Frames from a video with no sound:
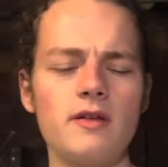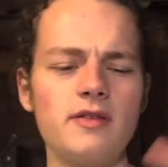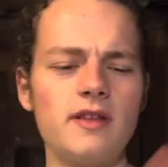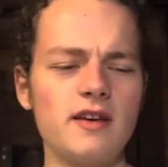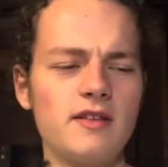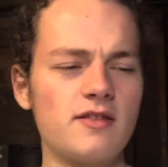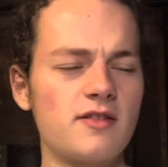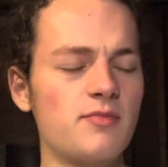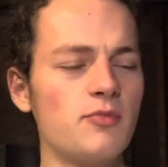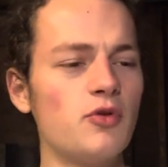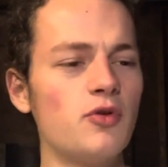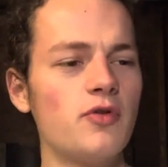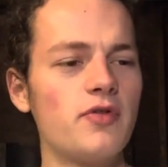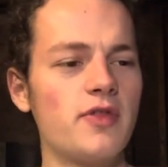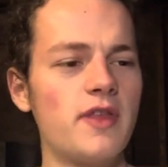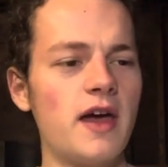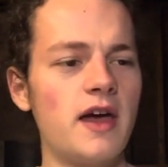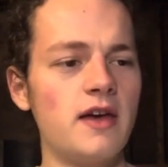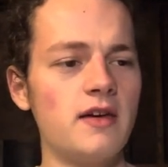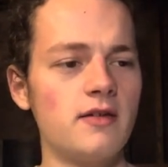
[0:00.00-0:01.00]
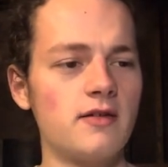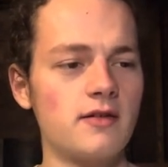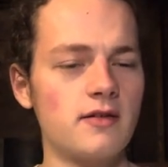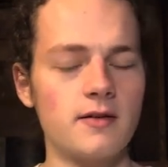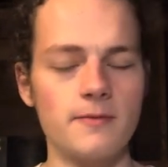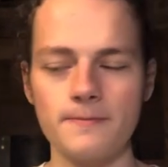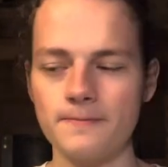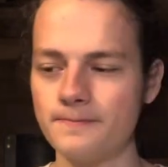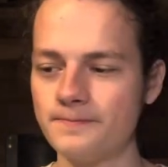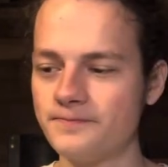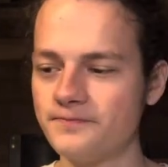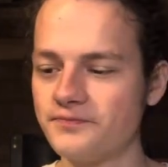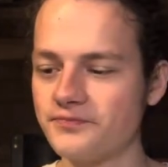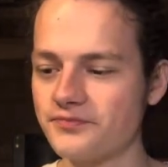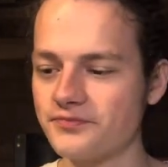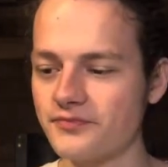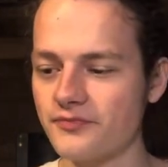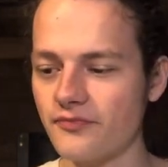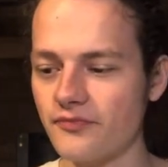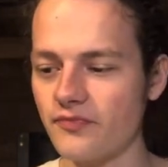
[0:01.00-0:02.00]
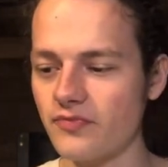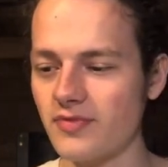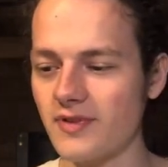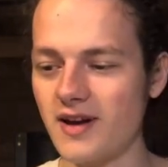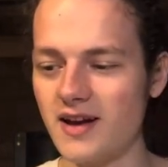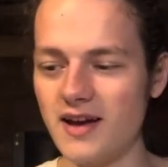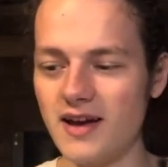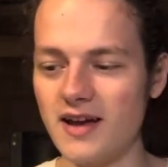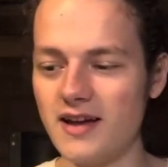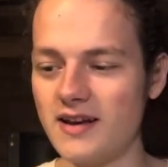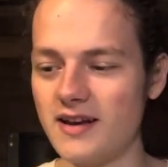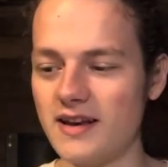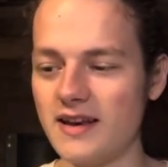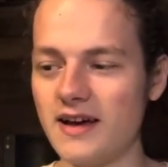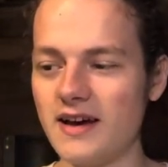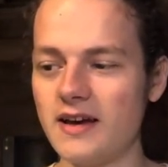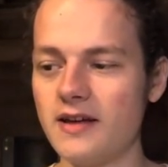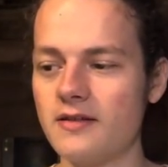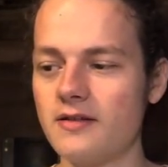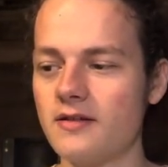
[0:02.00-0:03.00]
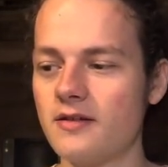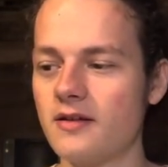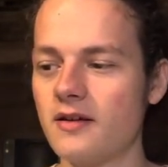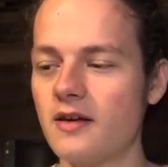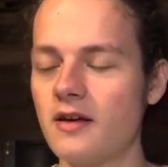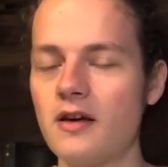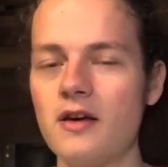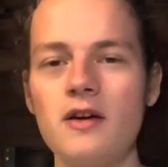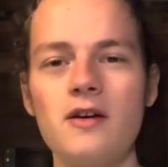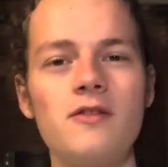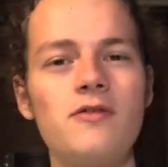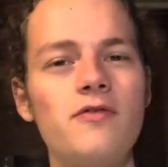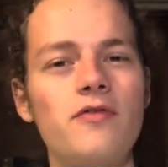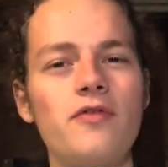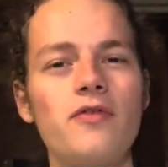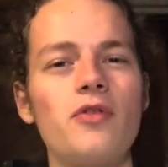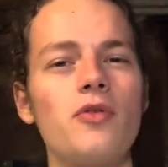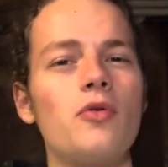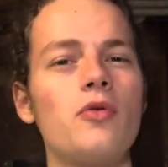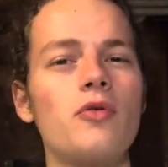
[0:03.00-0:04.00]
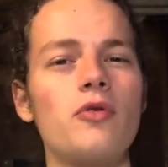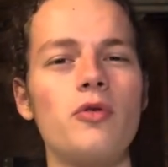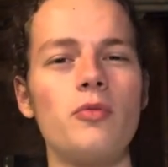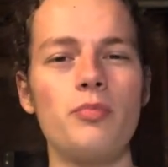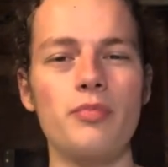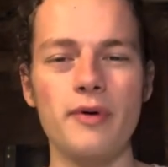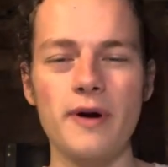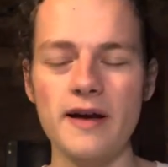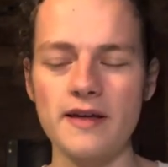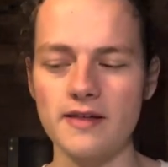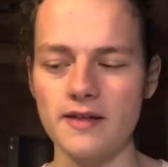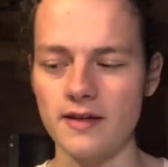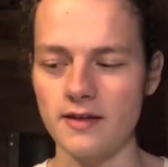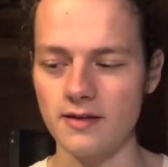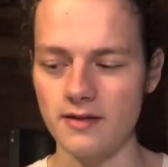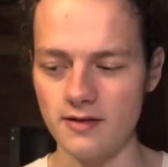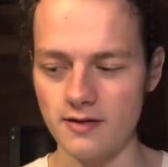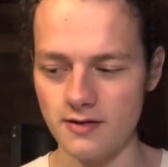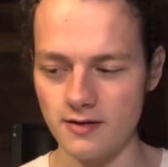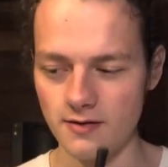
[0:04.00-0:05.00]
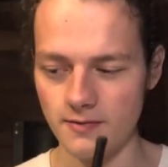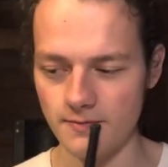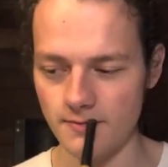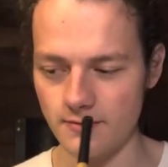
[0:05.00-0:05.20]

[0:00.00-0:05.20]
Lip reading: smooth taste and a nice floral presence.